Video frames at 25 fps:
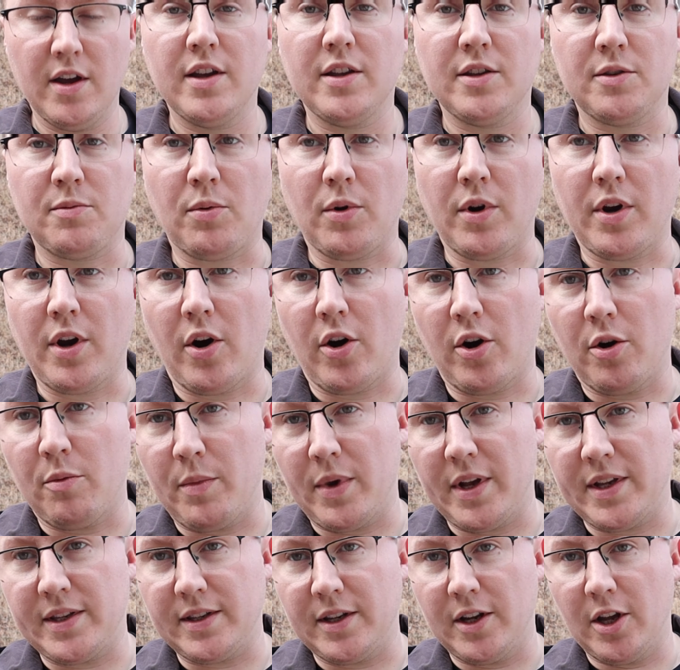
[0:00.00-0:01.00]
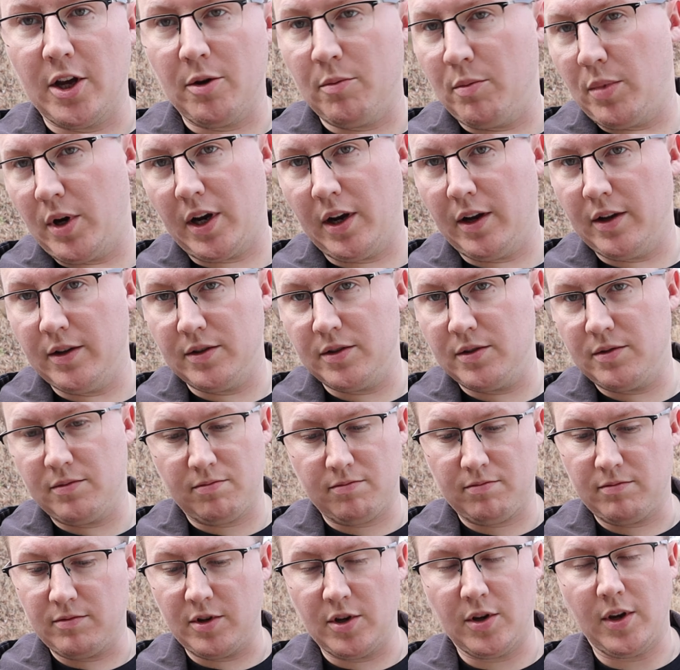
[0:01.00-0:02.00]
It's pretty hard to mess it up because
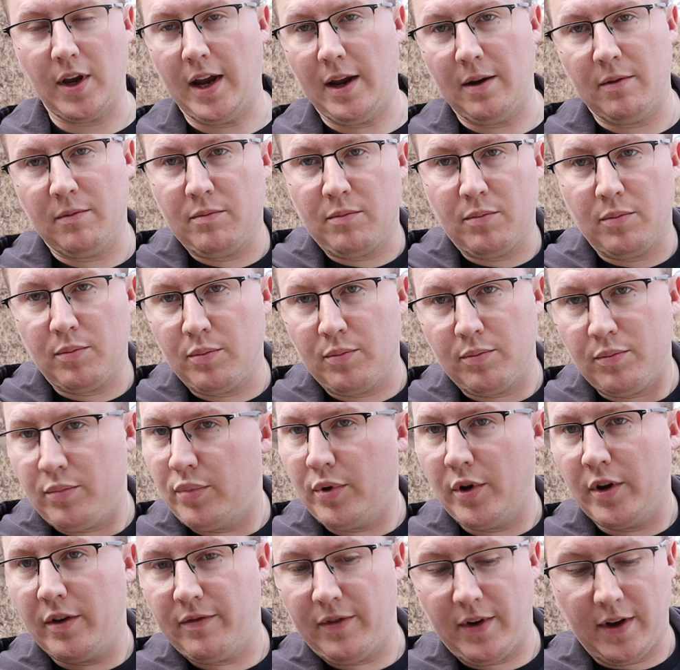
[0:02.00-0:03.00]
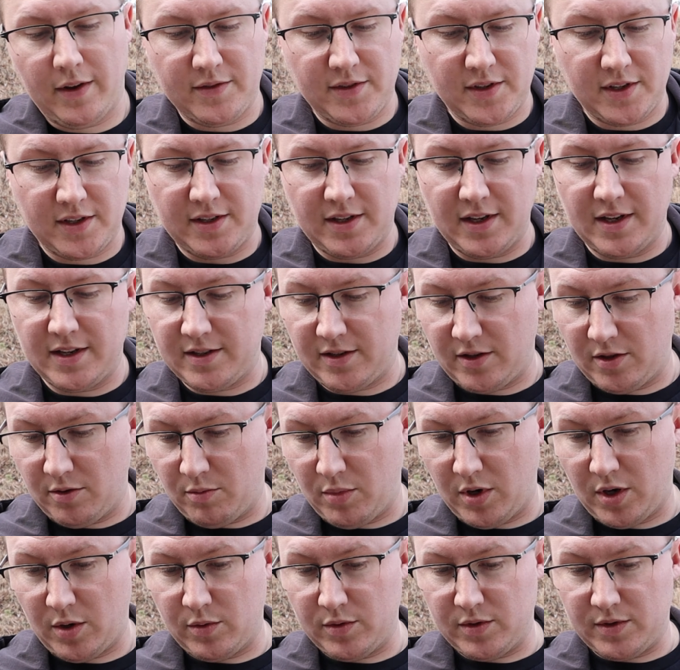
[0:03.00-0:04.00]
you can't put a 5/16 on the
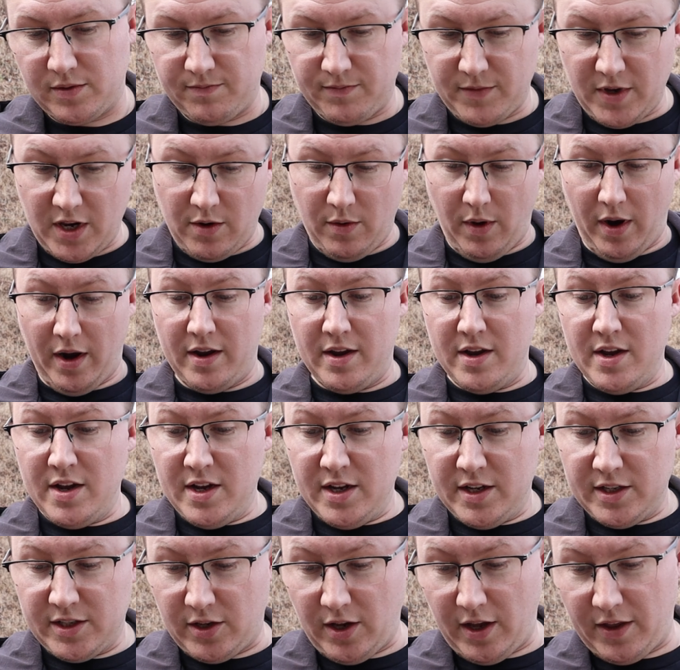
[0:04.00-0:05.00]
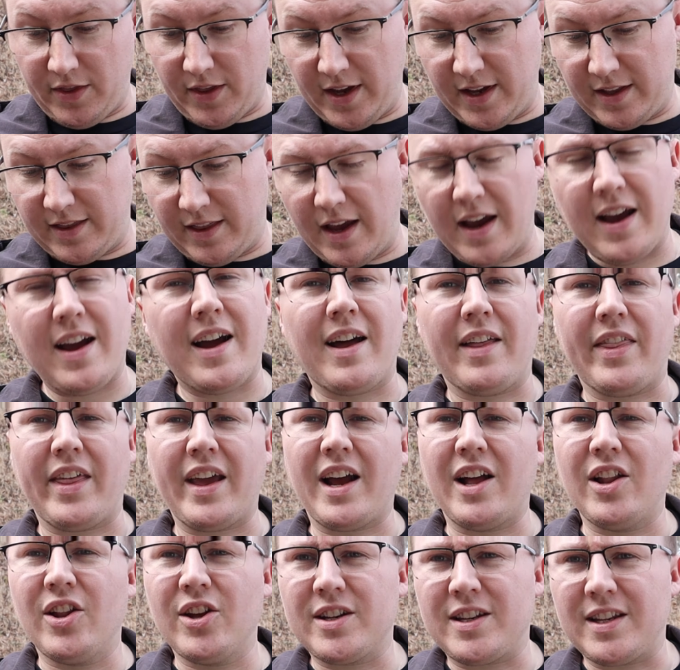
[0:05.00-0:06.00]
big ones. Anyway, so I think
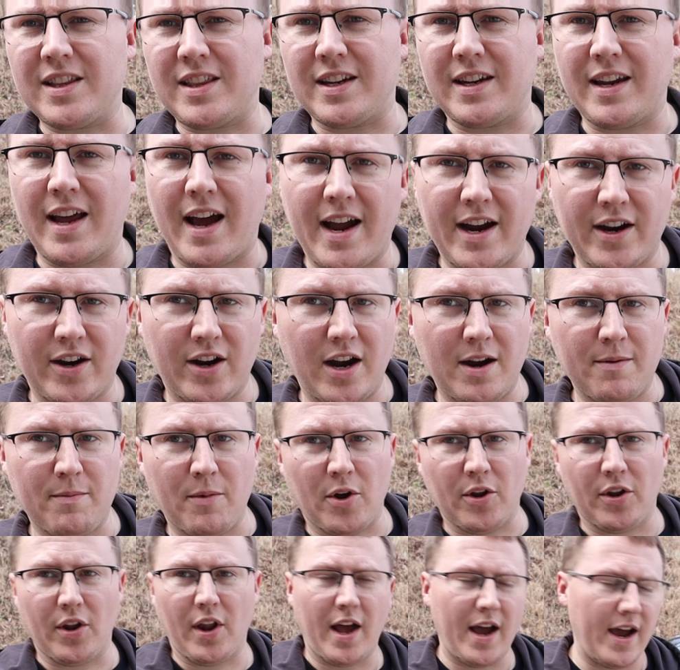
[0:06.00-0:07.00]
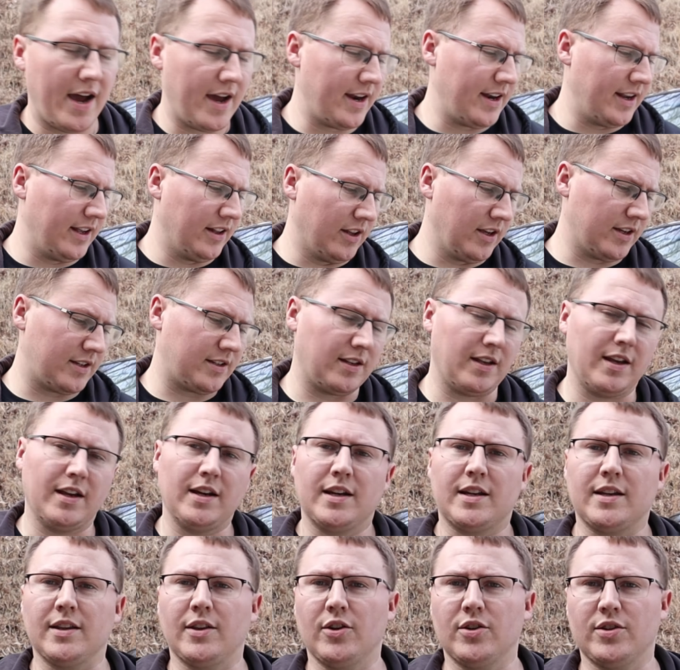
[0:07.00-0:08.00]
I looked at the diagram online. It looks
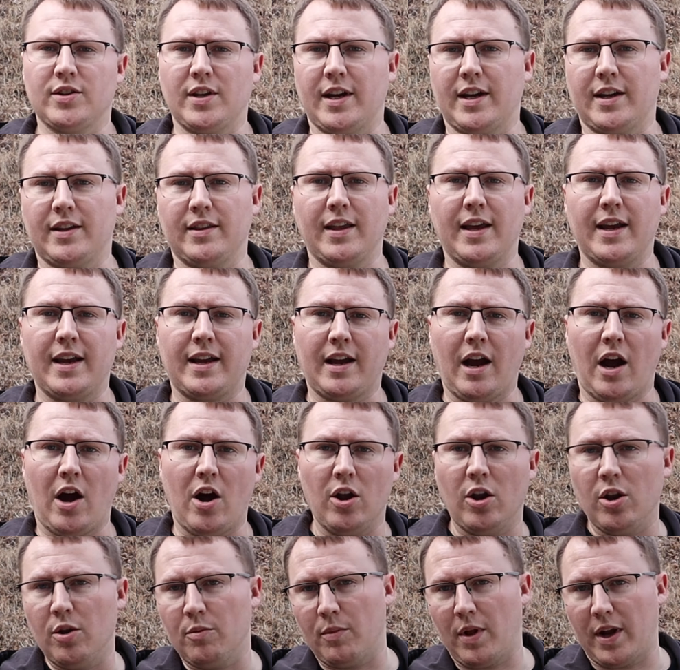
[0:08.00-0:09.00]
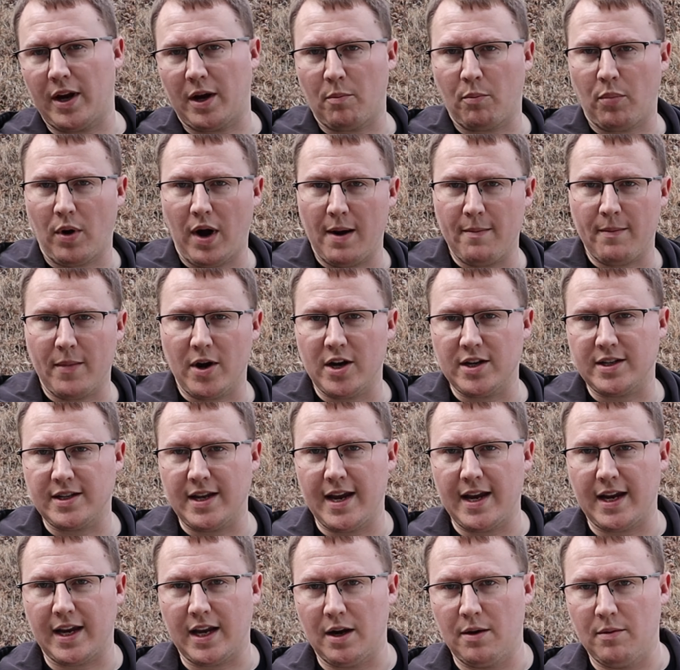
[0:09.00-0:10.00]
like there's like, they call them like a primary
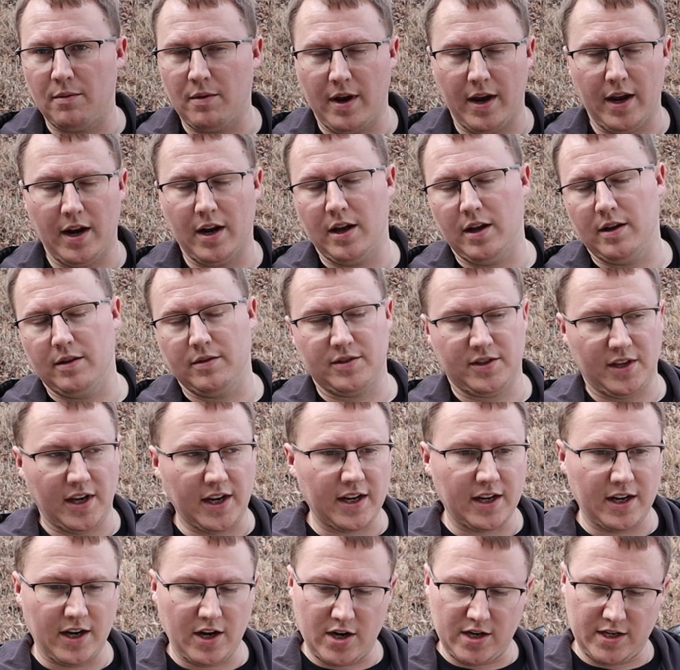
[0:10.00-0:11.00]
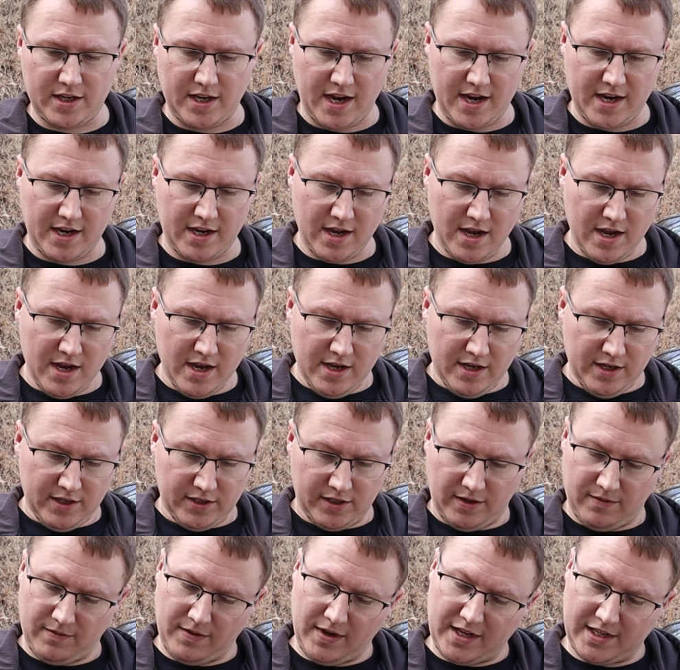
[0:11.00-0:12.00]
tank and a secondary tank.
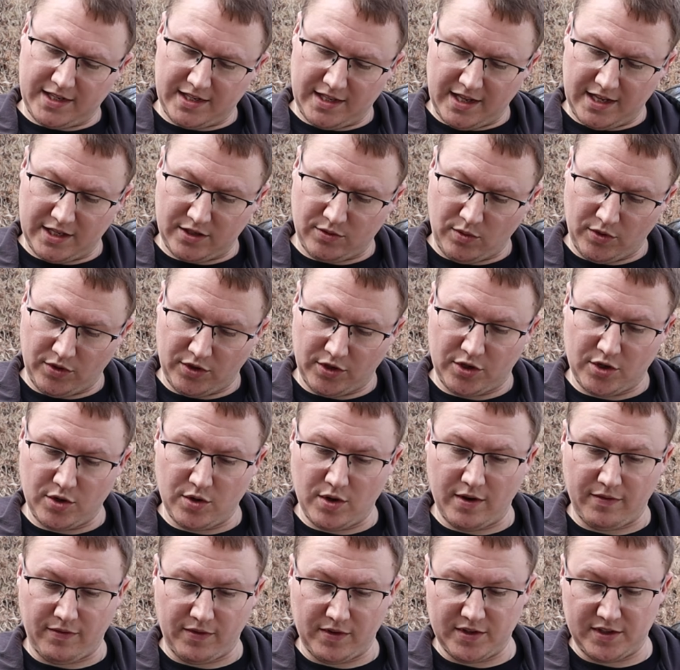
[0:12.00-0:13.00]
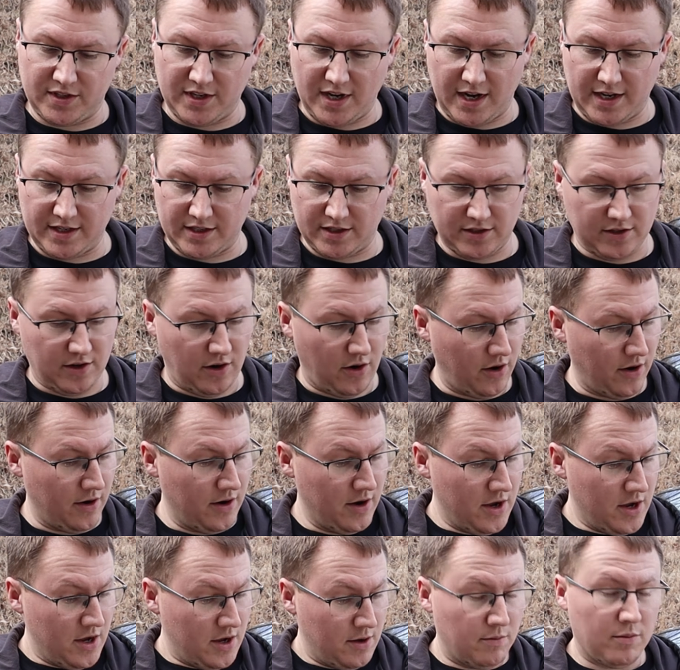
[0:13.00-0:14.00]
So I'm guessing that's what the 2 different sizes are.
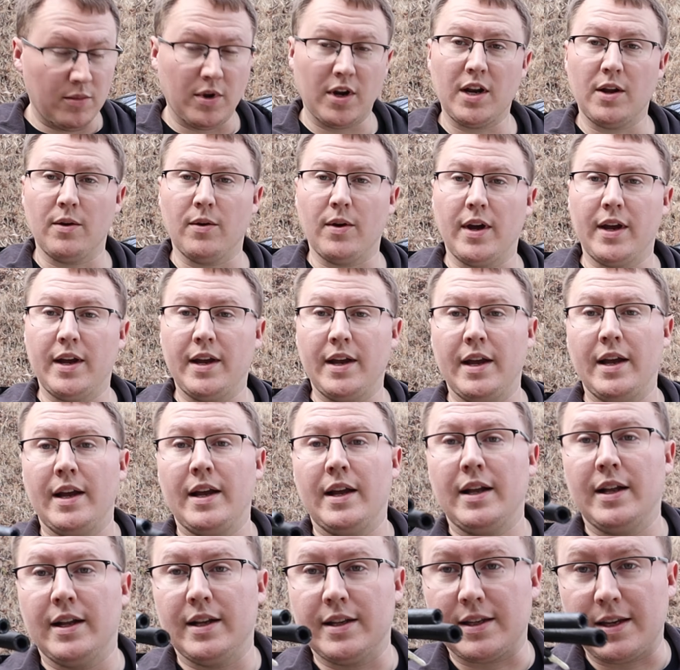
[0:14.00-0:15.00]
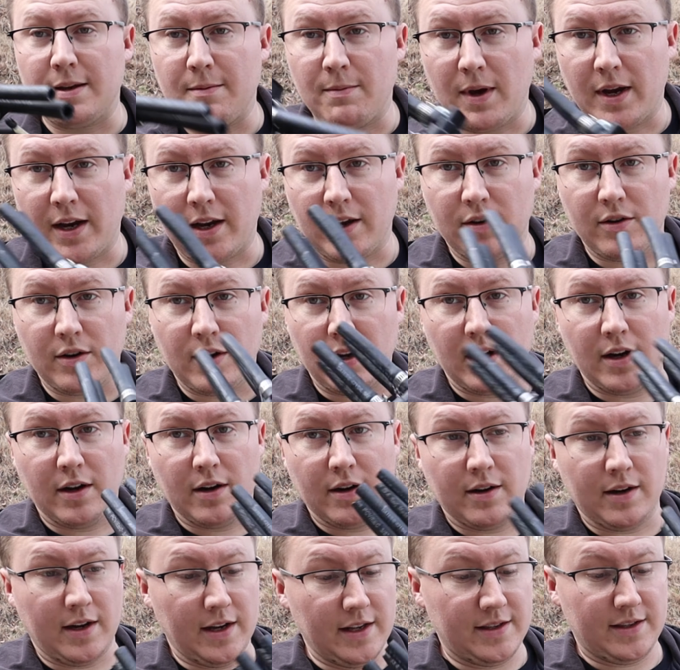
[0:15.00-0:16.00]
But anyway, let's get back under
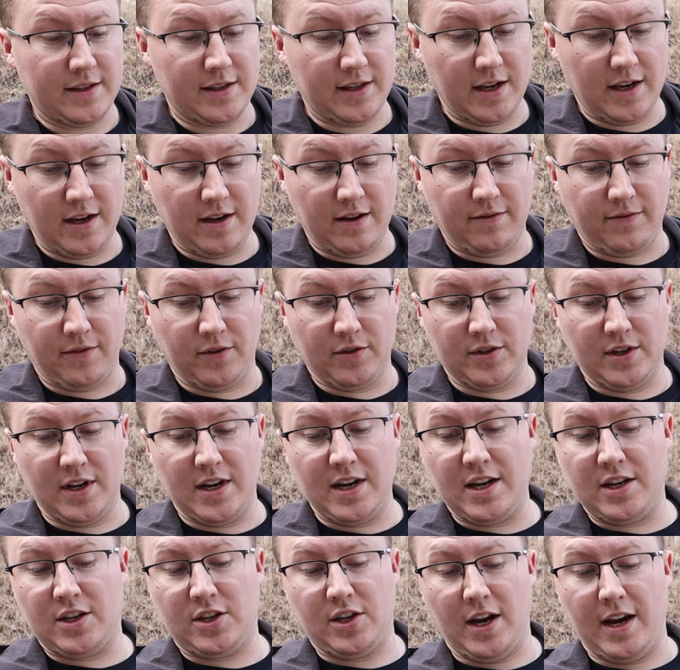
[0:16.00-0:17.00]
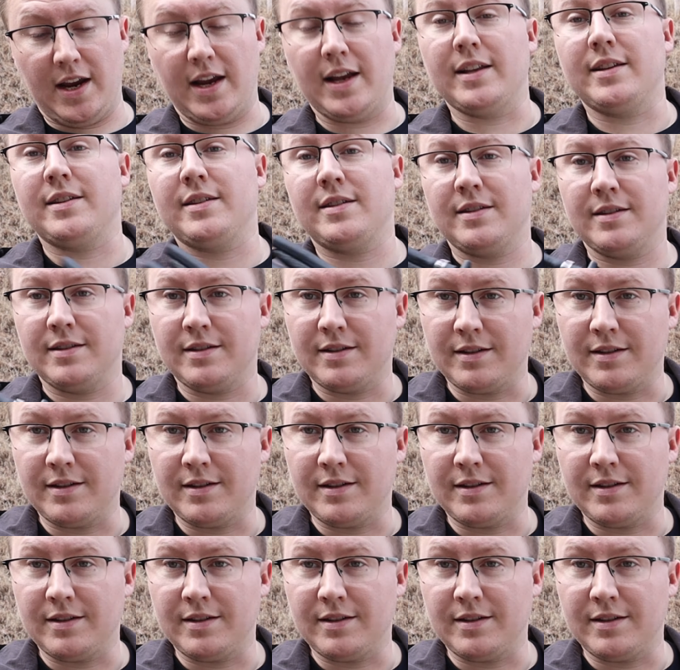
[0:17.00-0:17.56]
here and see if there's any chance